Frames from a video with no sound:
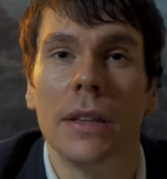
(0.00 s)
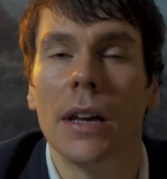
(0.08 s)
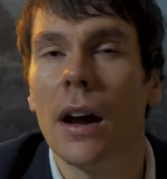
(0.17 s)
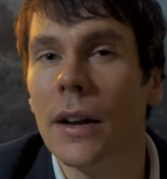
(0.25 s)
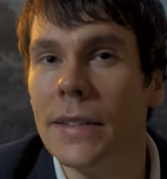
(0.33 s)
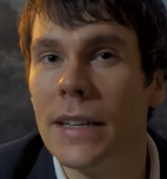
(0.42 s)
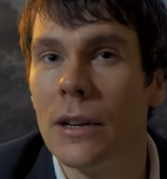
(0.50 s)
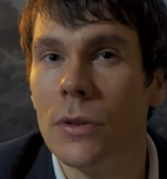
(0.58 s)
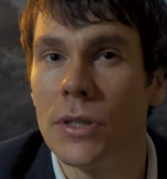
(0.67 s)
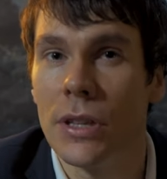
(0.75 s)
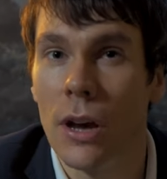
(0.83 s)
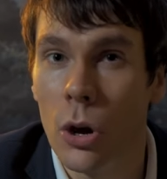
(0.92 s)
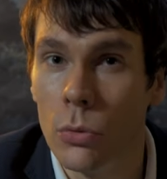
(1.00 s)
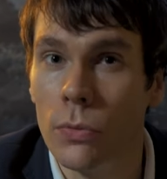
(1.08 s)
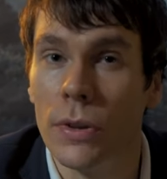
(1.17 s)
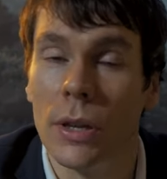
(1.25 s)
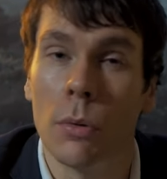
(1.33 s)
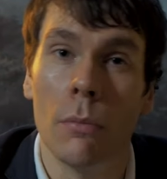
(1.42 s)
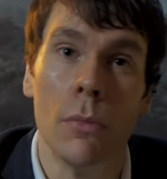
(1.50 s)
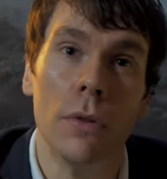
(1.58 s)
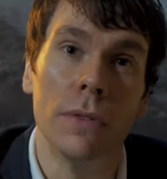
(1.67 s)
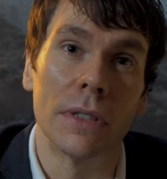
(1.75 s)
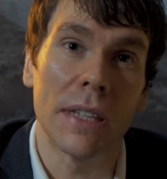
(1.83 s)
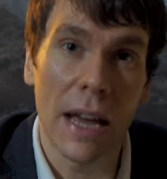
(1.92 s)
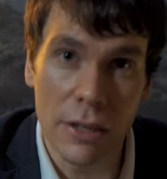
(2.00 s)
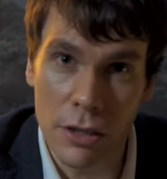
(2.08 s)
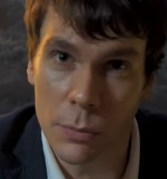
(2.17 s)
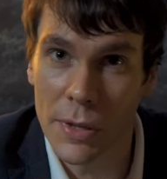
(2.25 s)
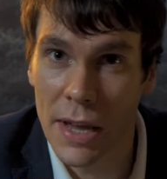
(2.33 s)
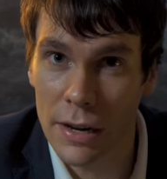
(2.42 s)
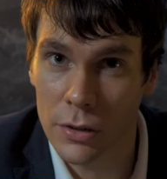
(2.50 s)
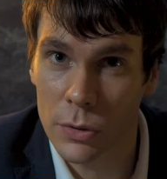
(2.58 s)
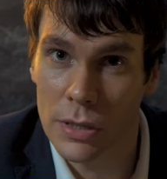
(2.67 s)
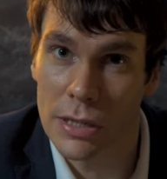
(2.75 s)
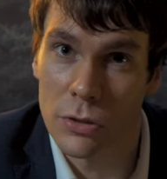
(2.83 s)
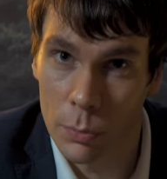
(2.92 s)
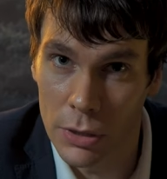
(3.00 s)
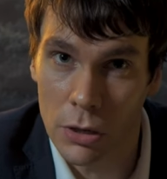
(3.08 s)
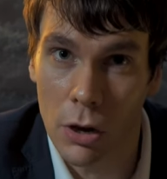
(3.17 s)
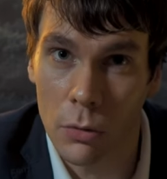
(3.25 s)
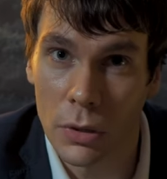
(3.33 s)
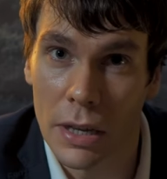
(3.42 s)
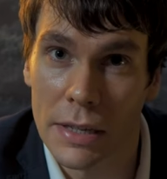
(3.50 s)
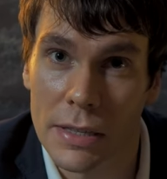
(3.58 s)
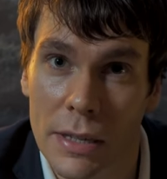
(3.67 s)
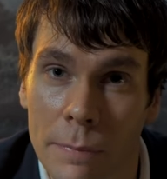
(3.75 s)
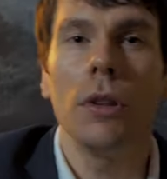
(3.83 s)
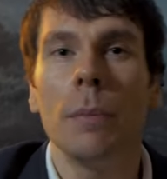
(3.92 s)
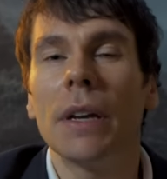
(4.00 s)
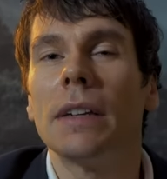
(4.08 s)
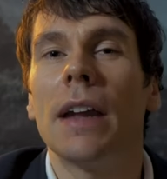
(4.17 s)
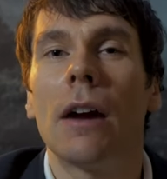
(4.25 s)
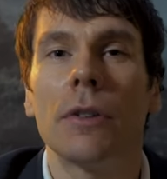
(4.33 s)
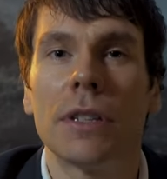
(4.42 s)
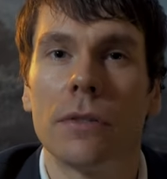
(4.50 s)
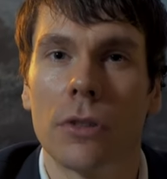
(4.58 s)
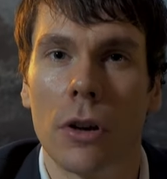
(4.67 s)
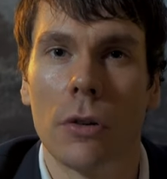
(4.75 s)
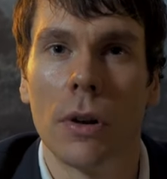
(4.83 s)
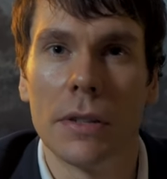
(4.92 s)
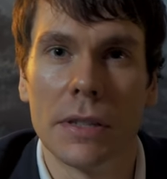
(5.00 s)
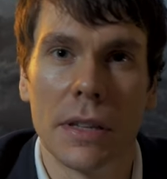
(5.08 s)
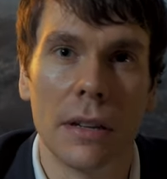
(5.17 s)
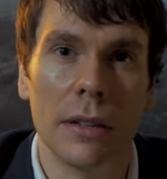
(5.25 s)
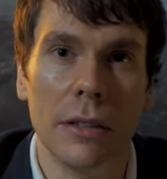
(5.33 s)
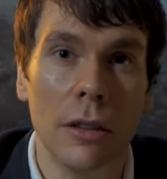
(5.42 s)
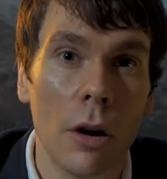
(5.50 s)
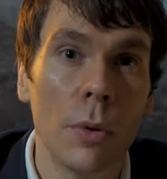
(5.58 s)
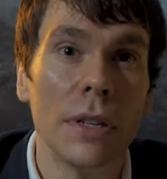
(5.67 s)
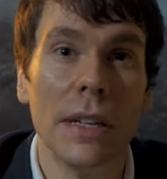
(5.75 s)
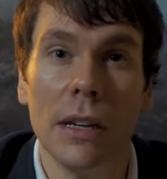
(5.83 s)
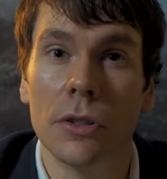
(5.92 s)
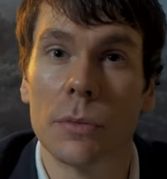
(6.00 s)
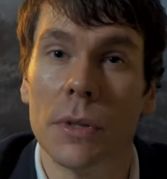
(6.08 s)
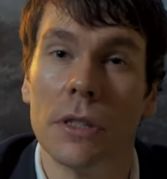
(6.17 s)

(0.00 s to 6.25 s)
The idea is that hopefully they won't move in tandem with equities or be correlated. One of the big narratives going around is that lower yields